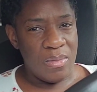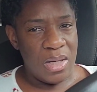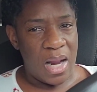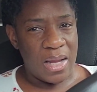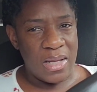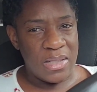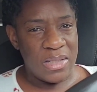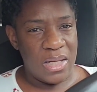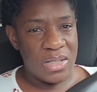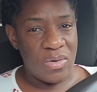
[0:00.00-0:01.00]
Then I get
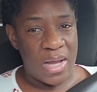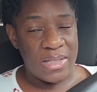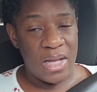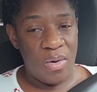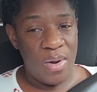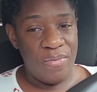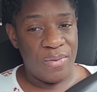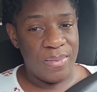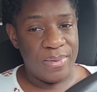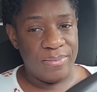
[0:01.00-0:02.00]
sick, so I stay away
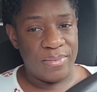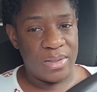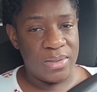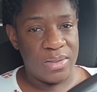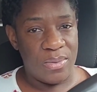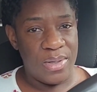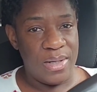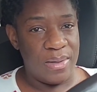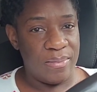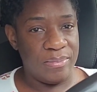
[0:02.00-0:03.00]
from it. I just don't
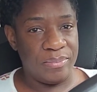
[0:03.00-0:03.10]
eat it.